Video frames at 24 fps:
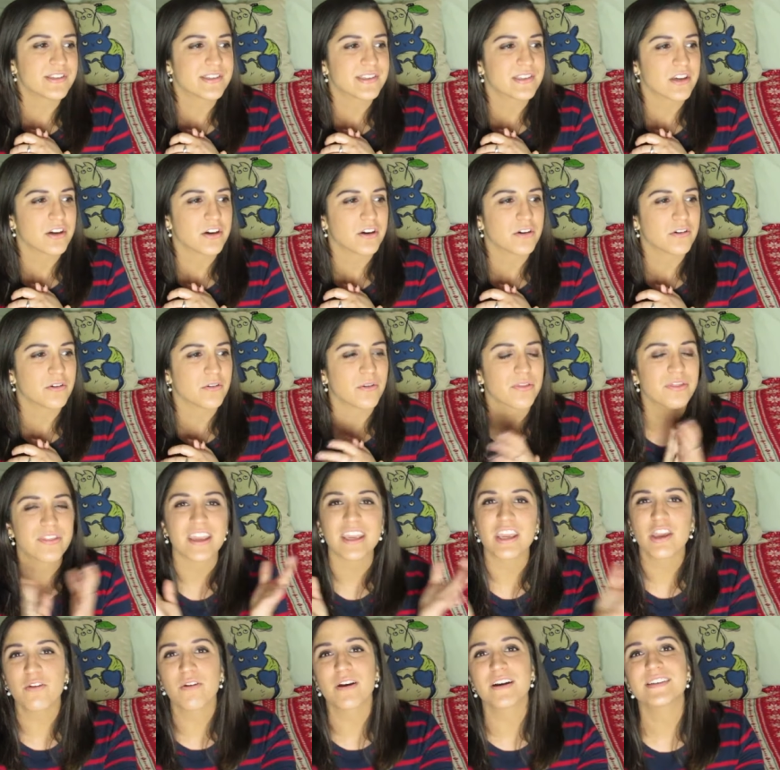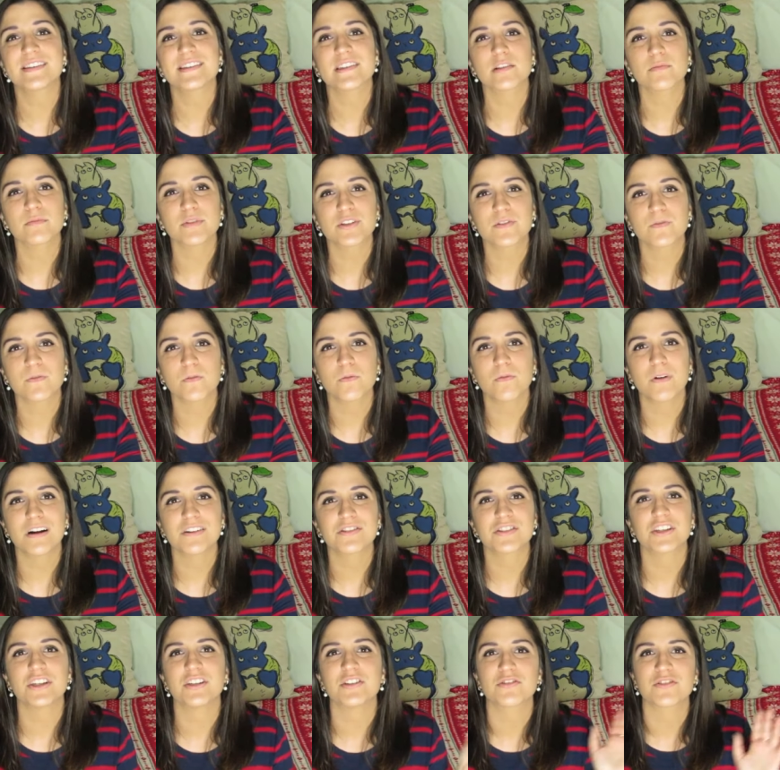So thank you guys so much for
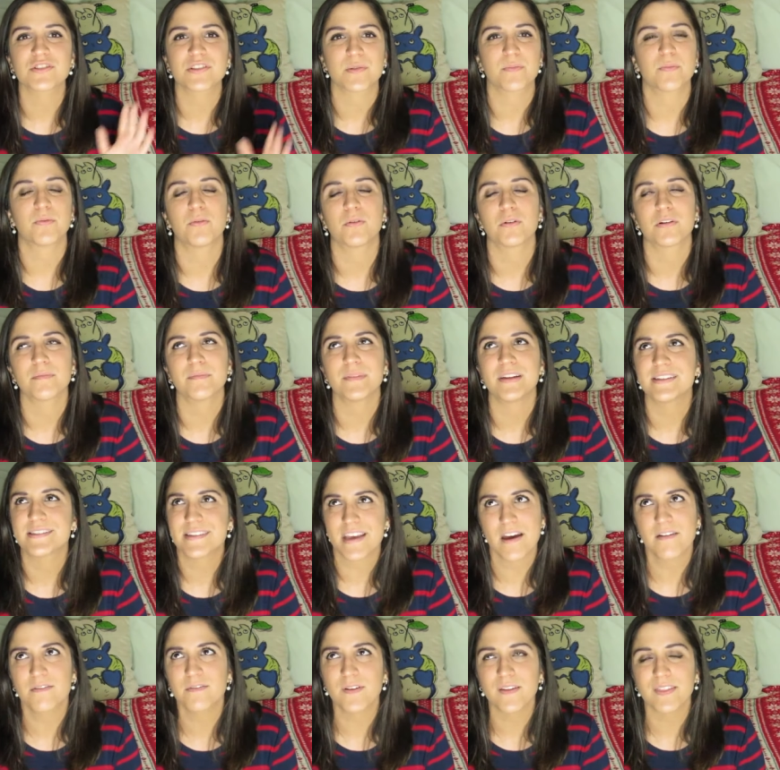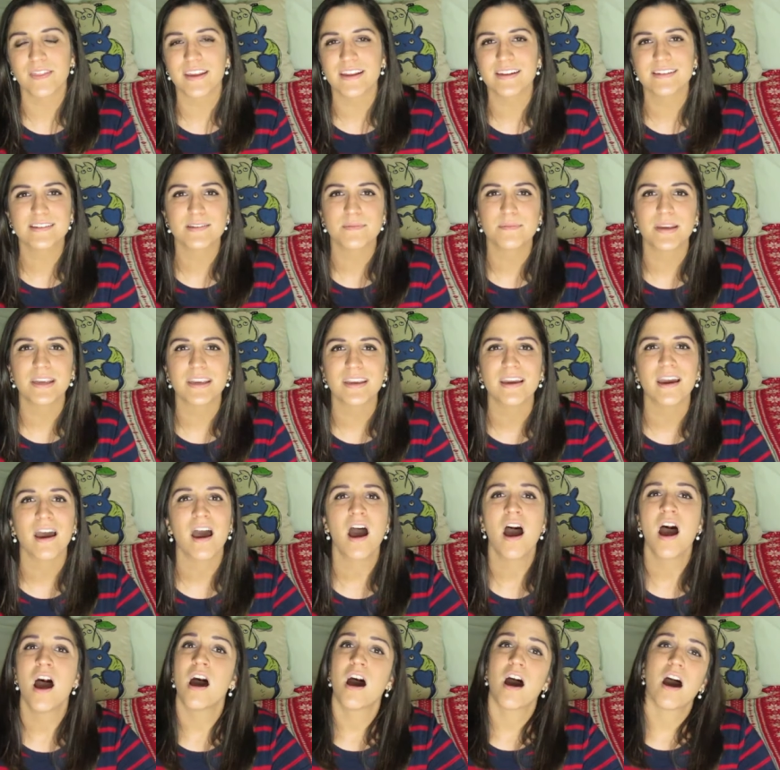watching. Your support means everything to me.
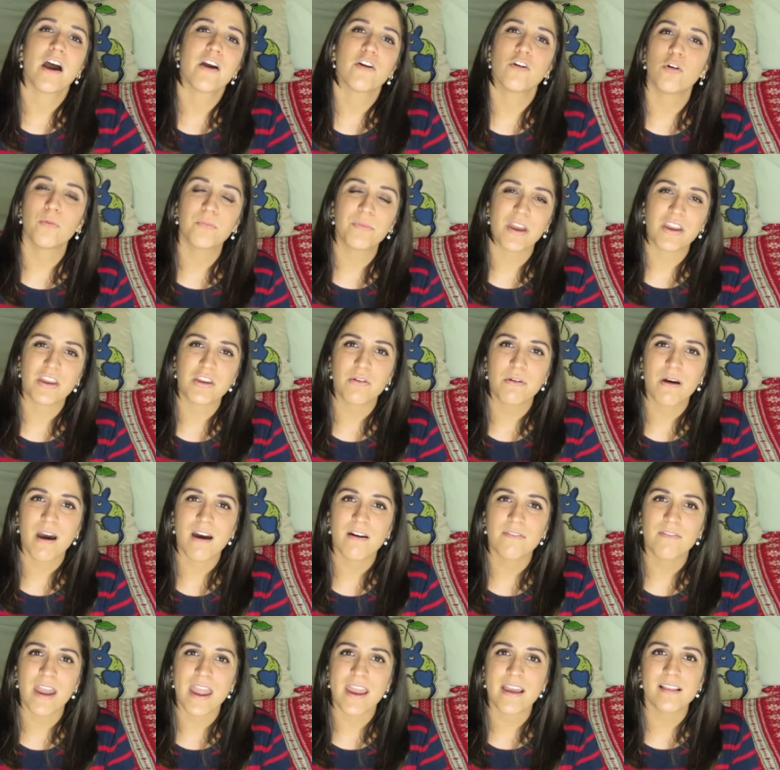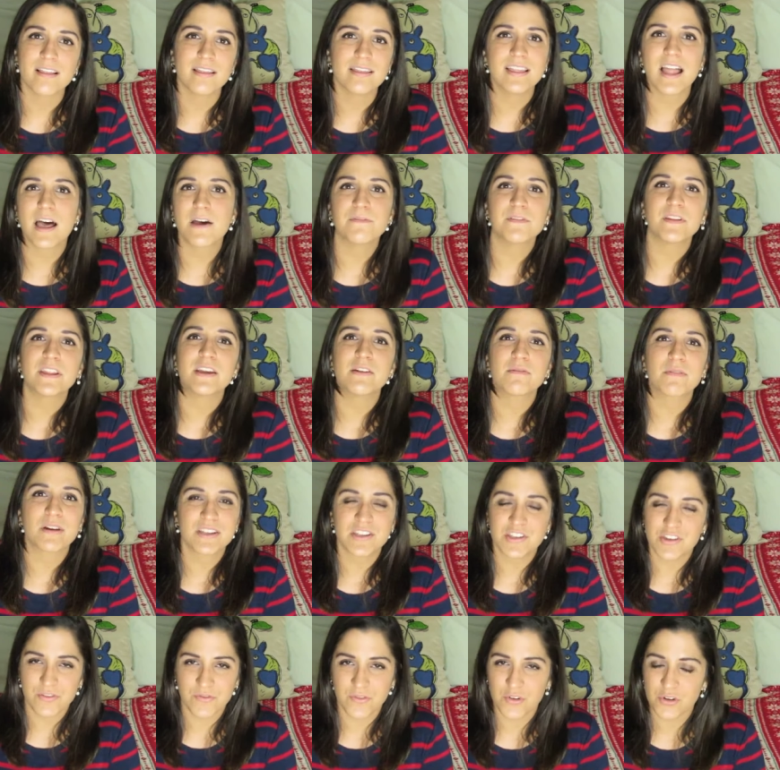I hope that you have a lovely
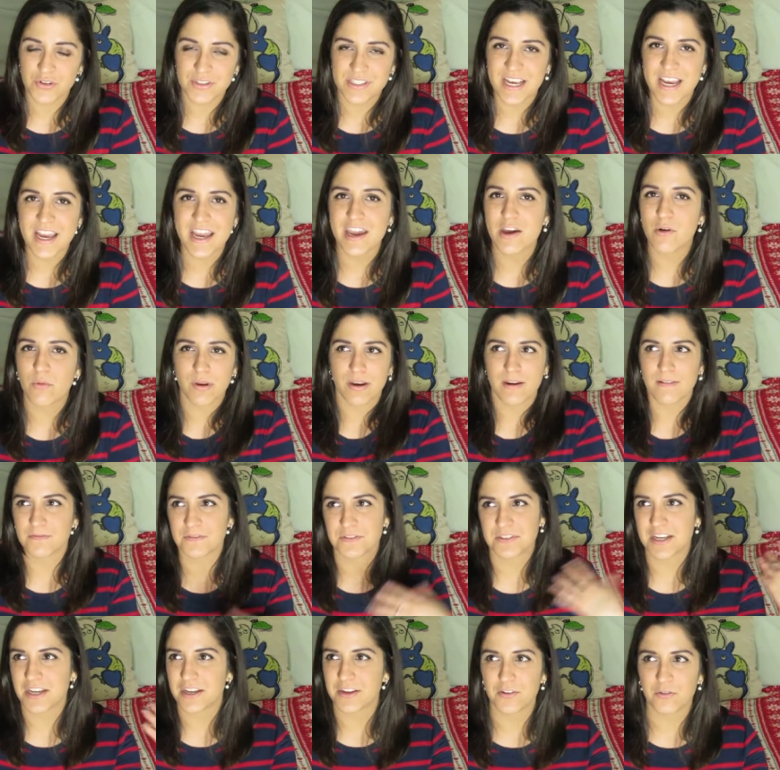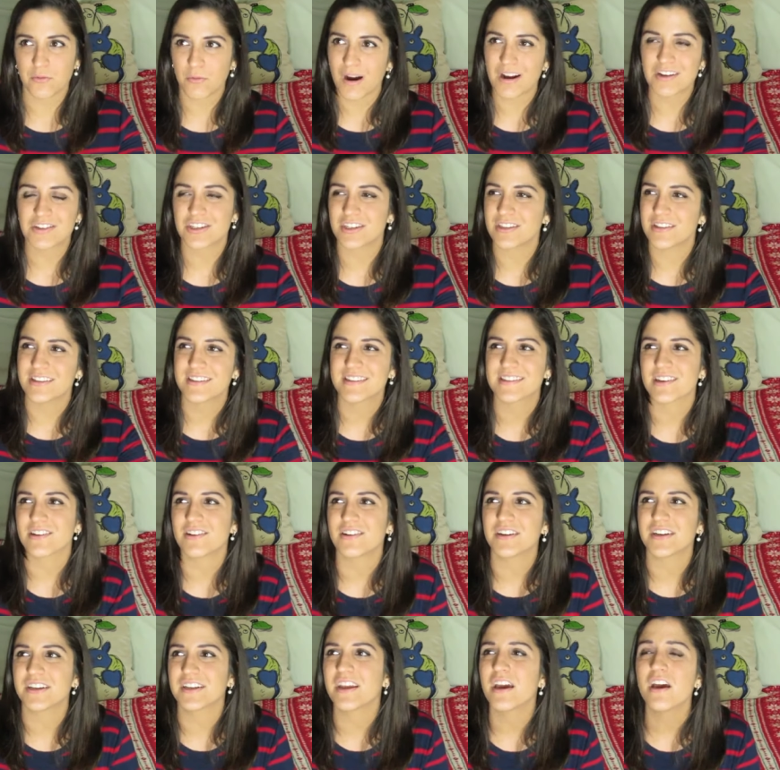rest of your day, whatever day you're watching this
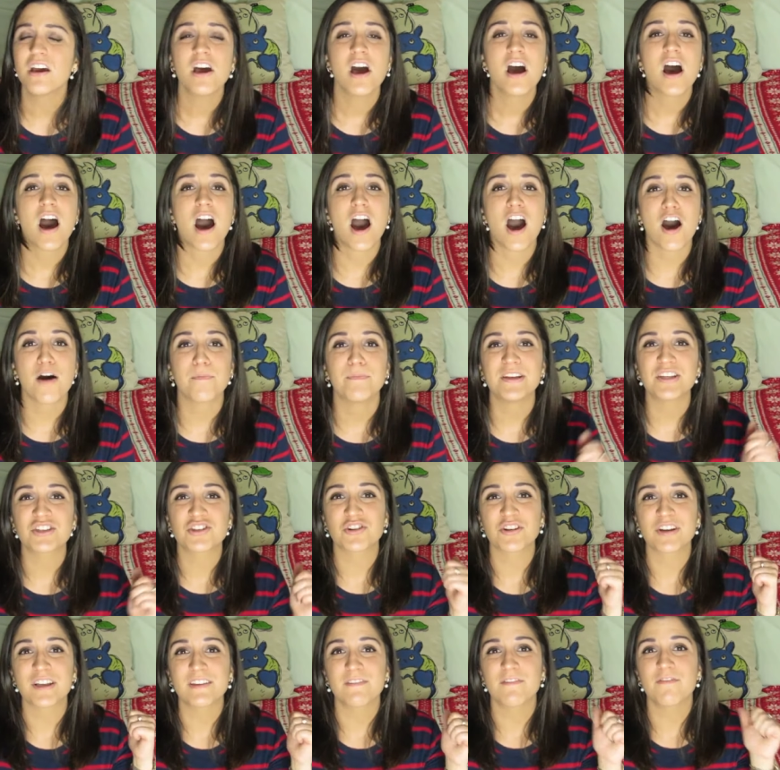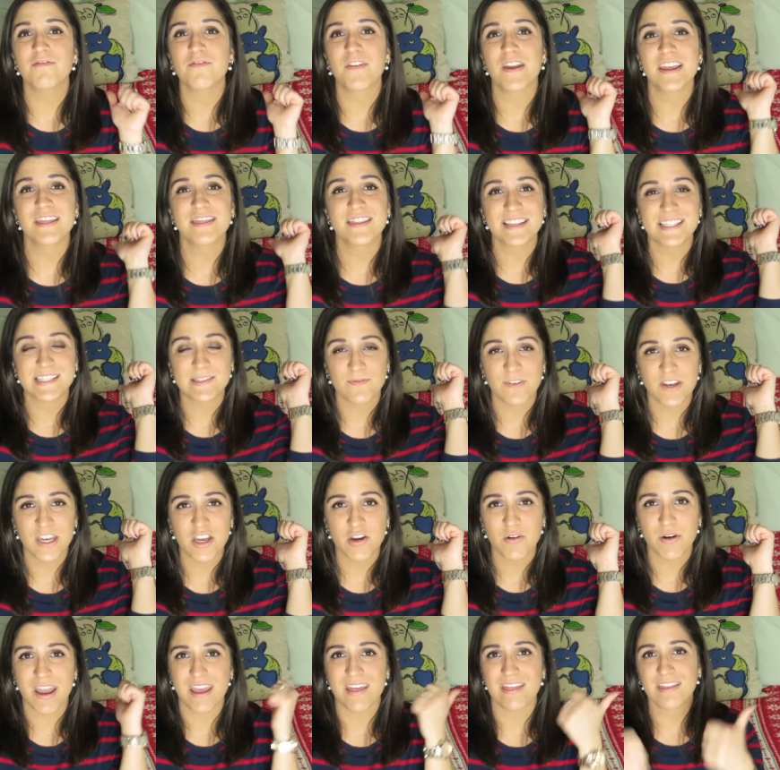on. Uh, be sure to give this
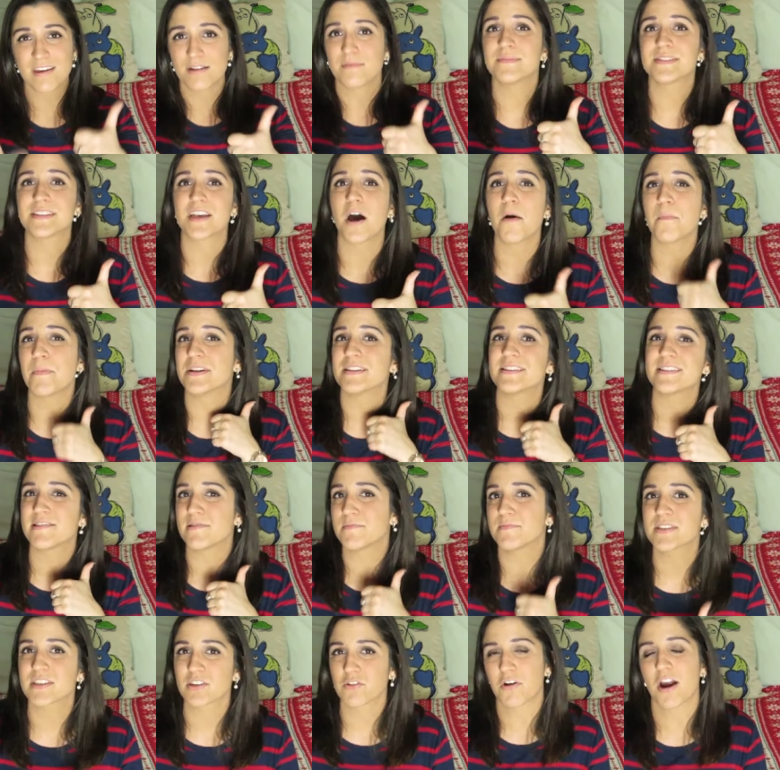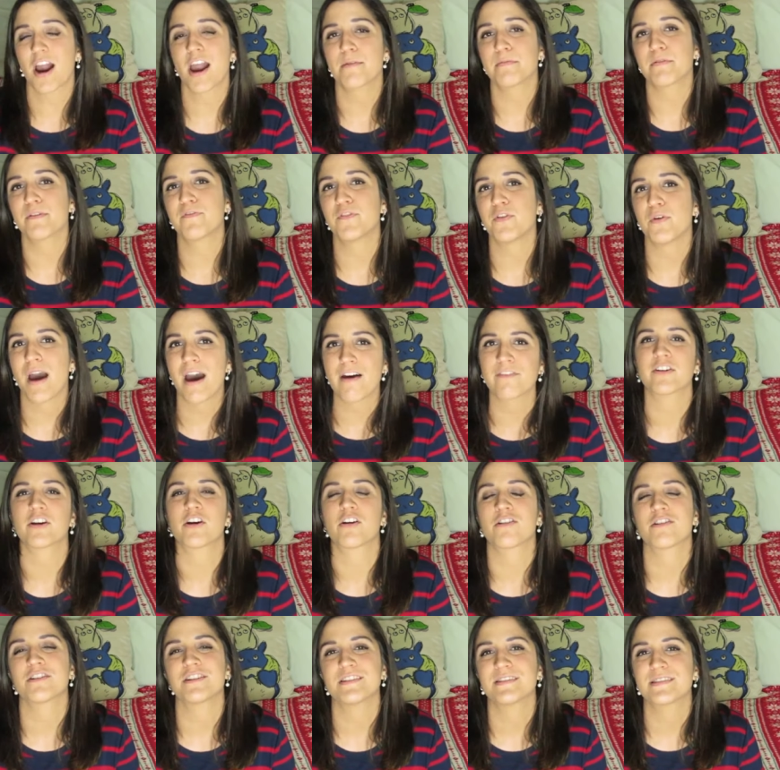video a thumbs up and subscribe if you haven't
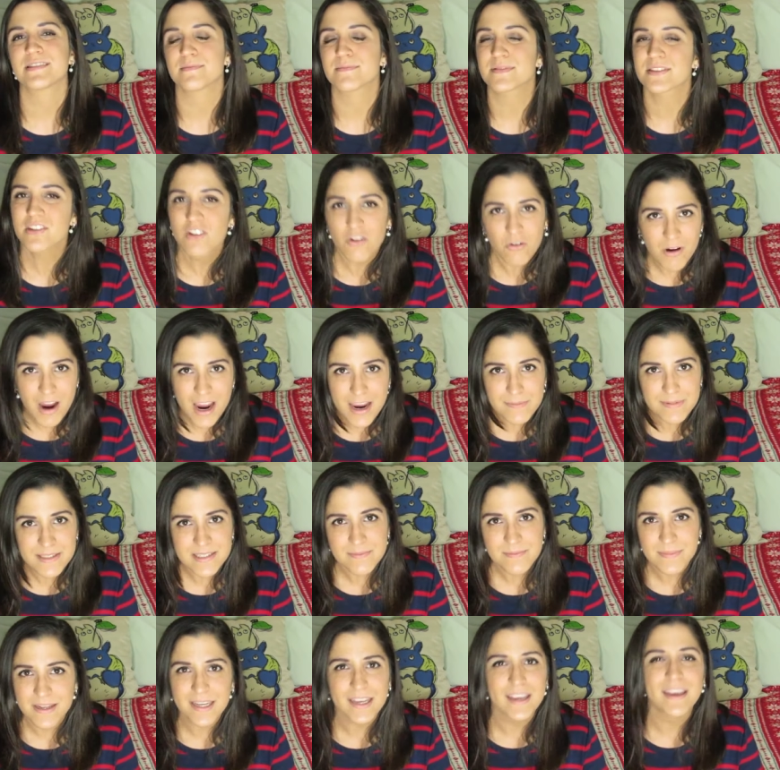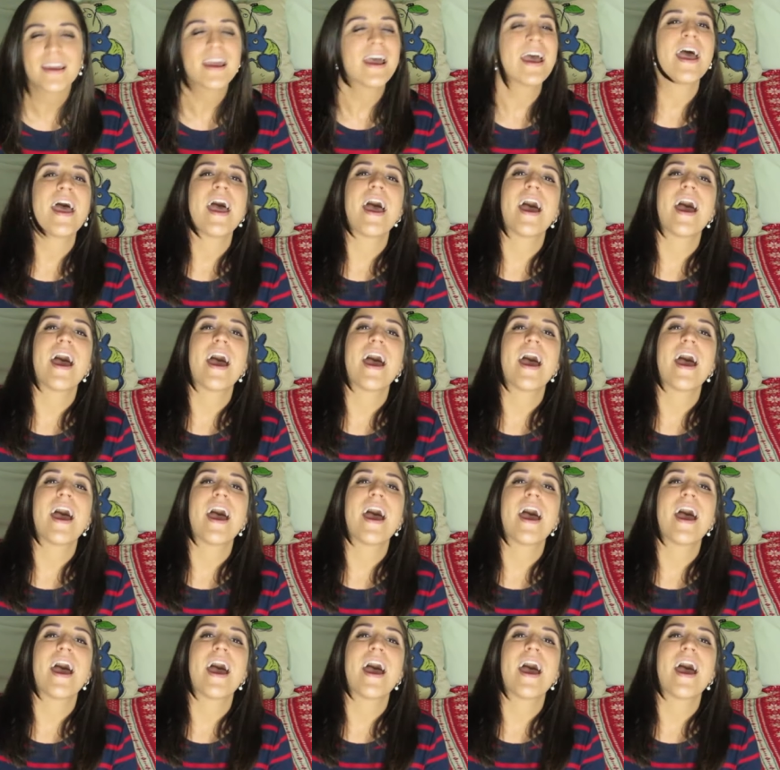already subscribed to me.